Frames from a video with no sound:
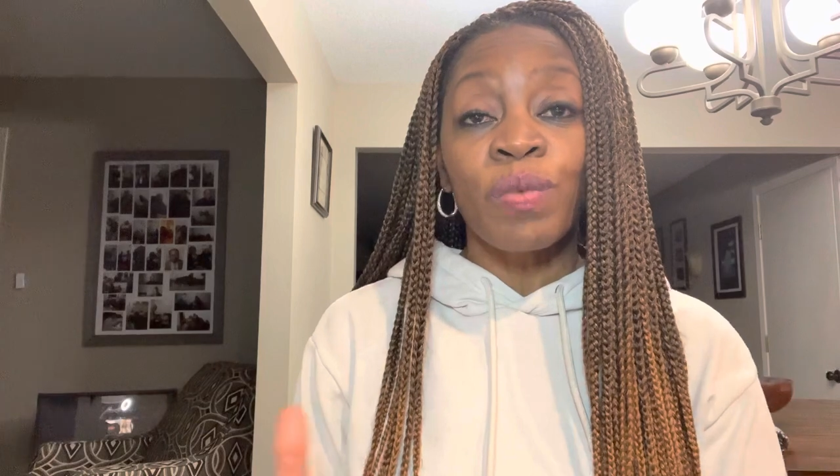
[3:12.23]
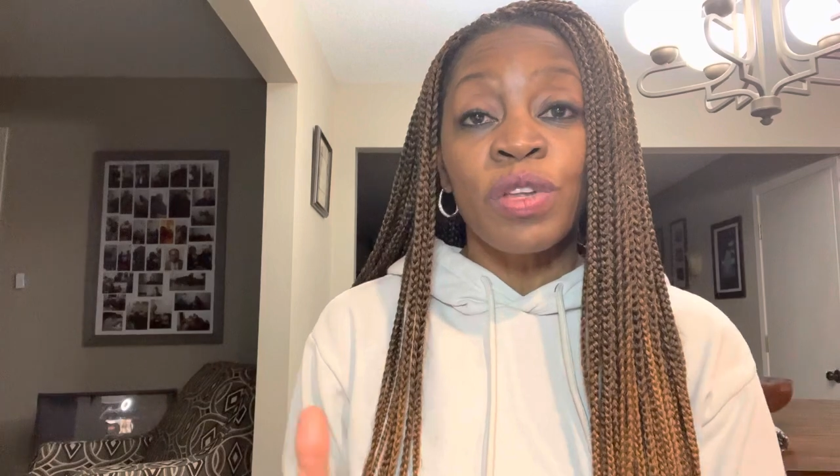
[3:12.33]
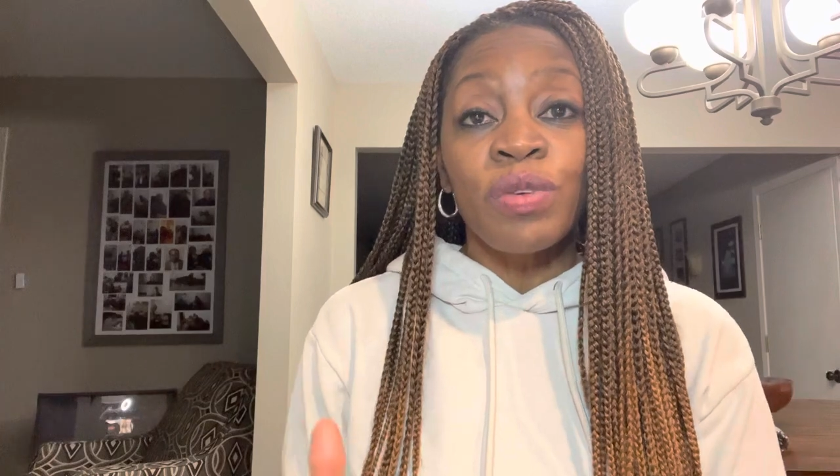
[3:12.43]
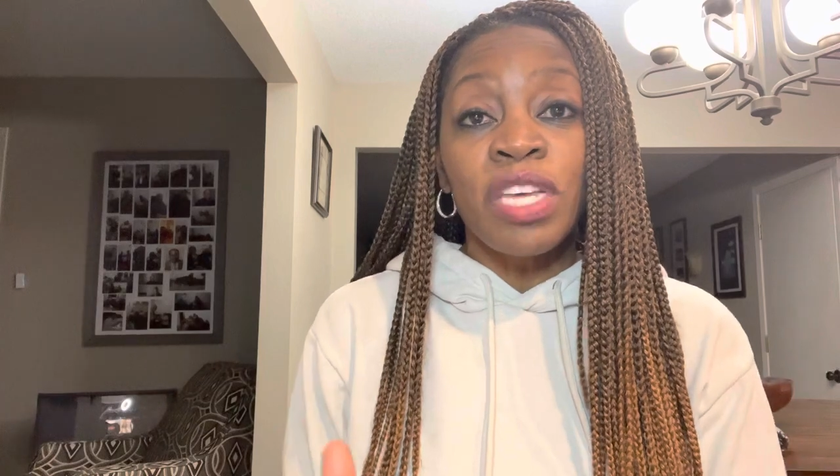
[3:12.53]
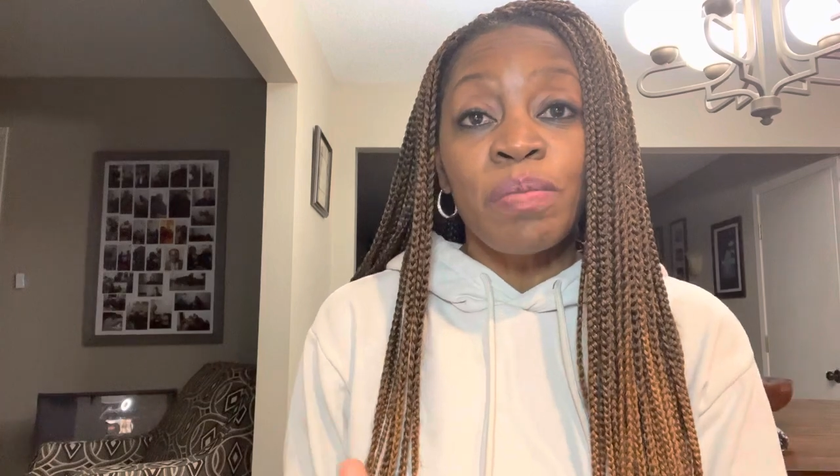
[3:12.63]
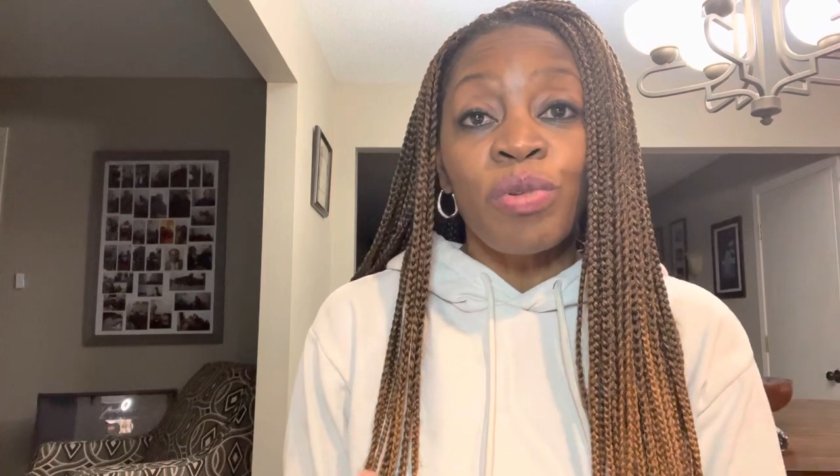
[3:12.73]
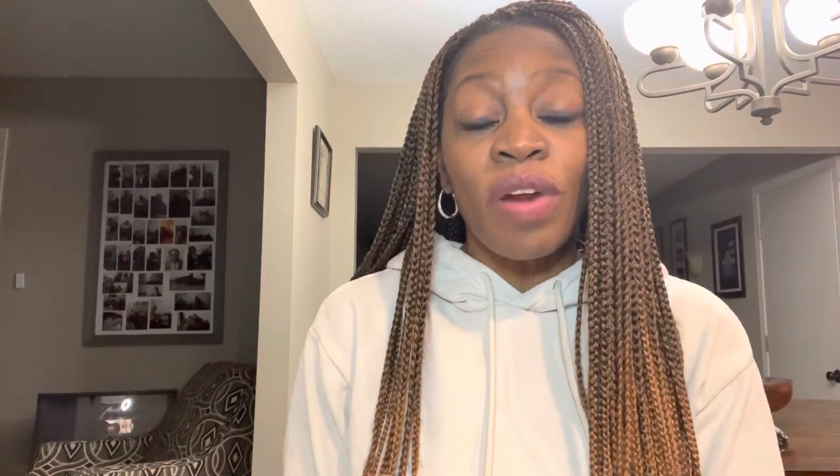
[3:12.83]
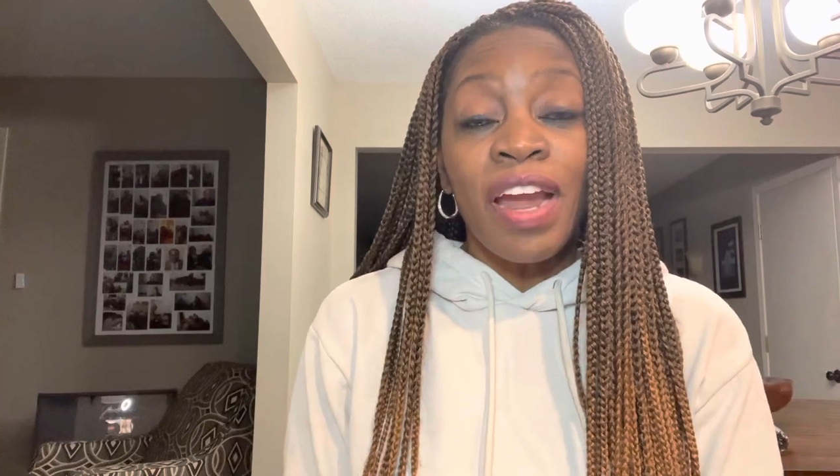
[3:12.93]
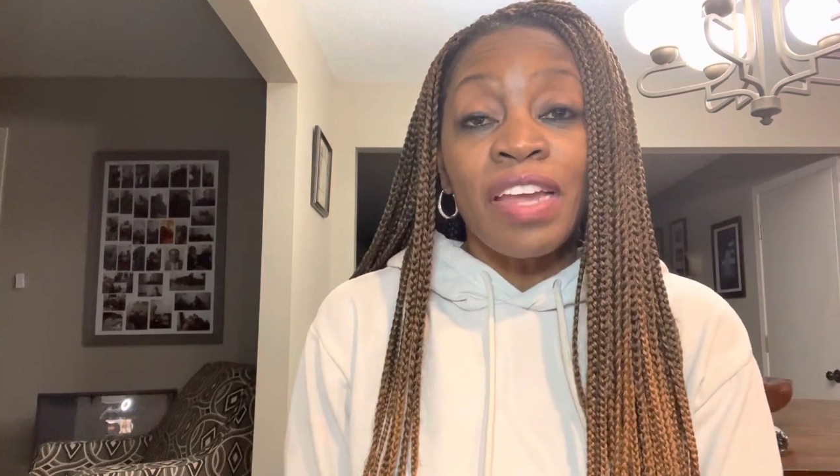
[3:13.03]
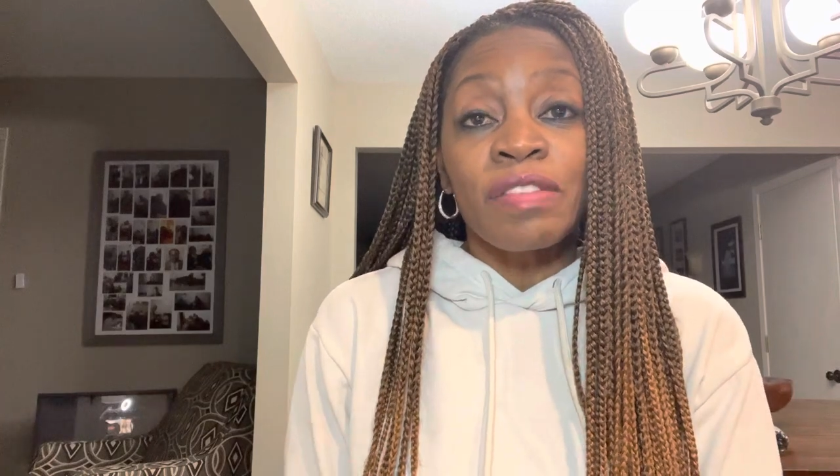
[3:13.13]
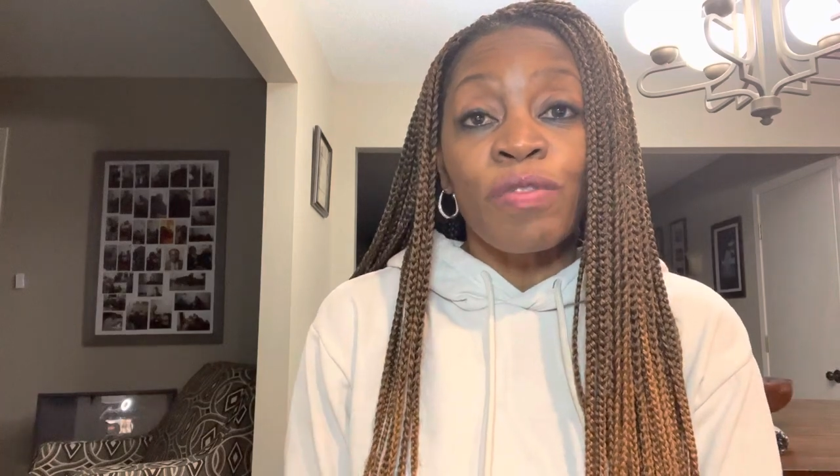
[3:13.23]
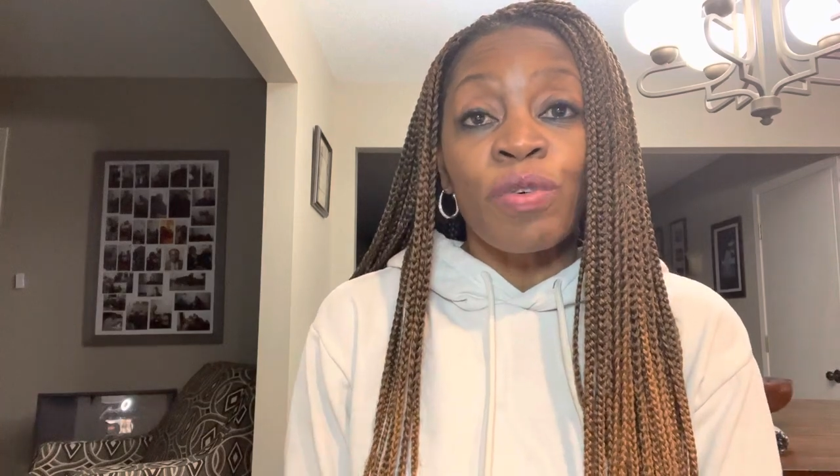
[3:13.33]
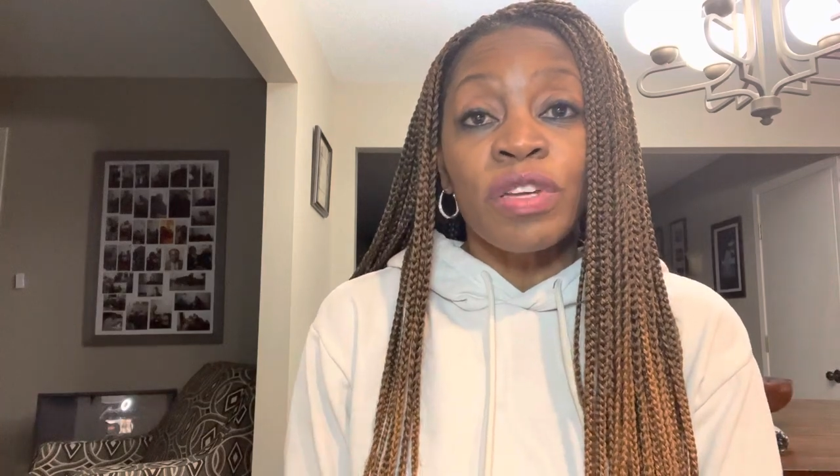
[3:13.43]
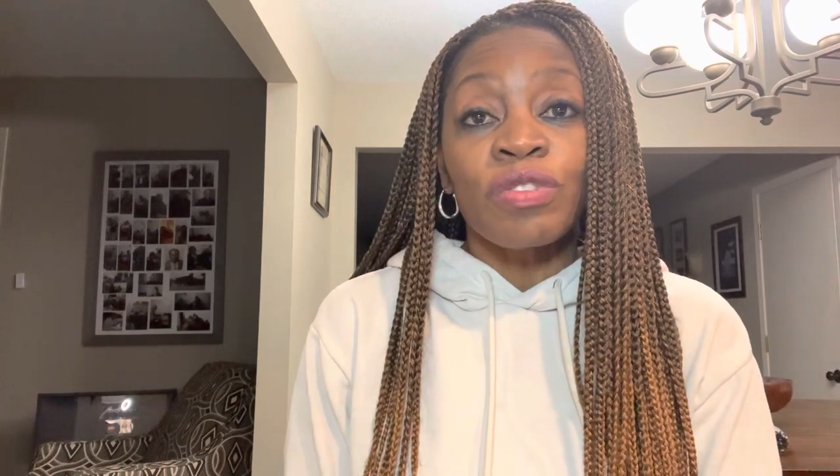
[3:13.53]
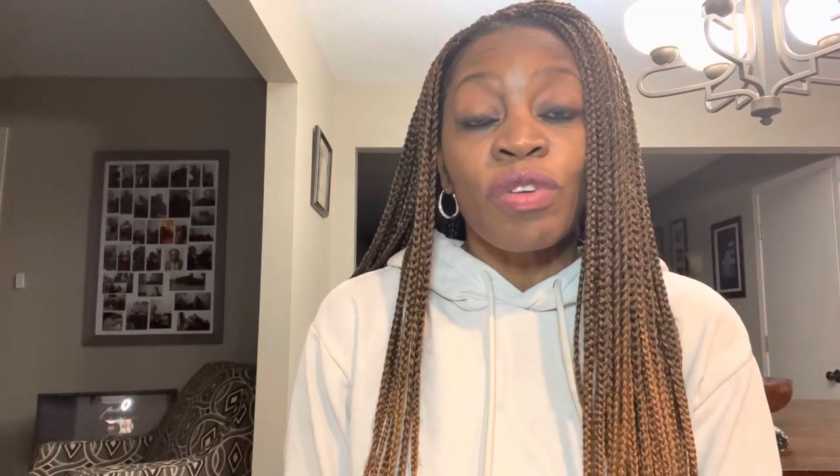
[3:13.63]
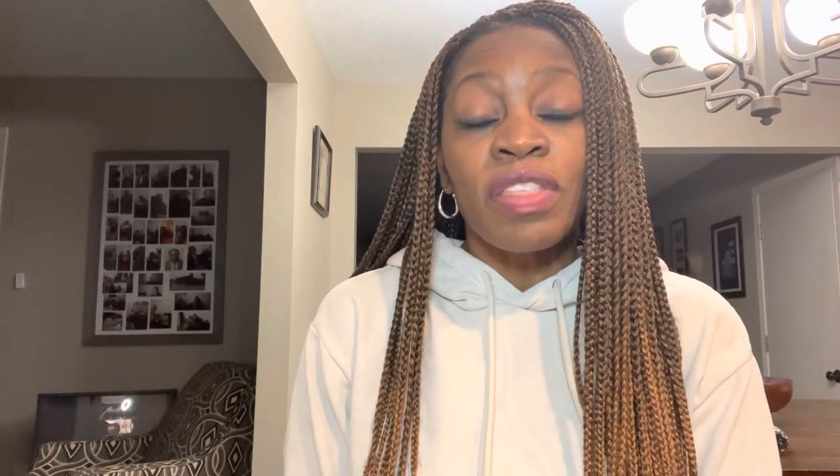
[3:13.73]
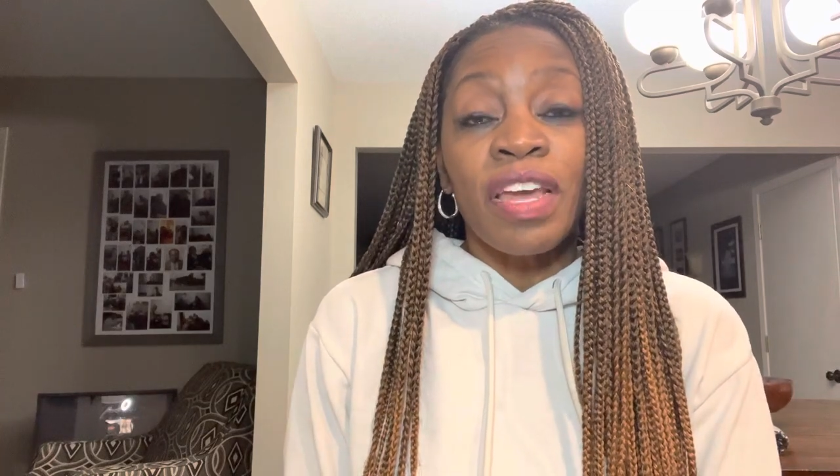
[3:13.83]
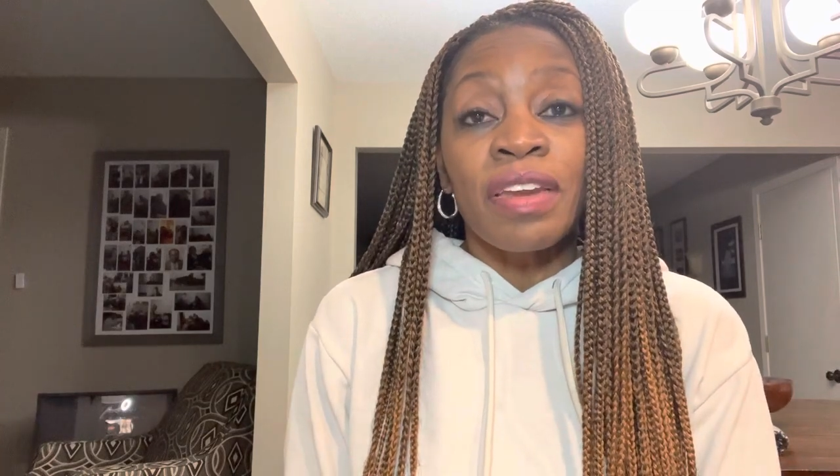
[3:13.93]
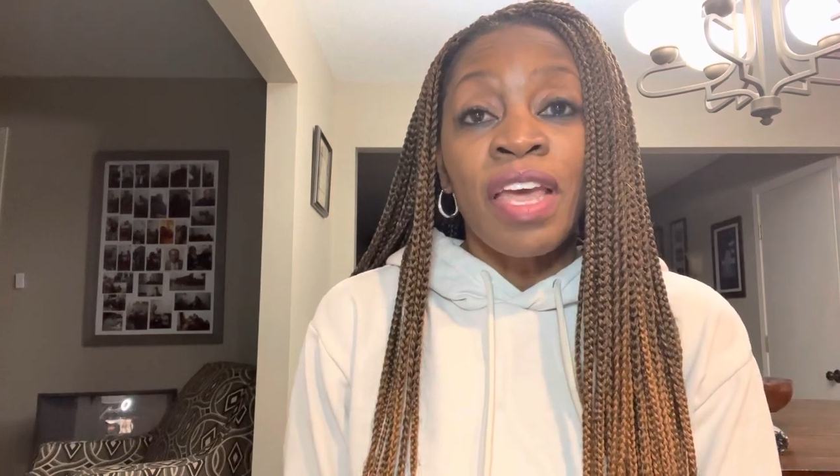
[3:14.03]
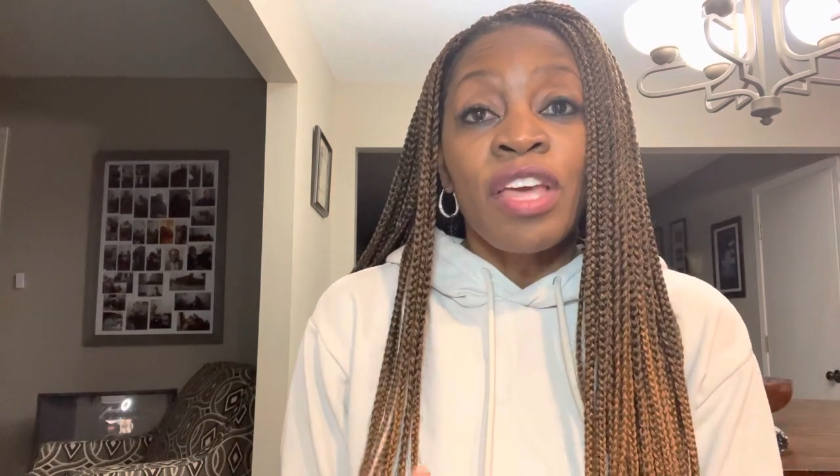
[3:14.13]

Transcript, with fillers: When you keep your eyes focused on that,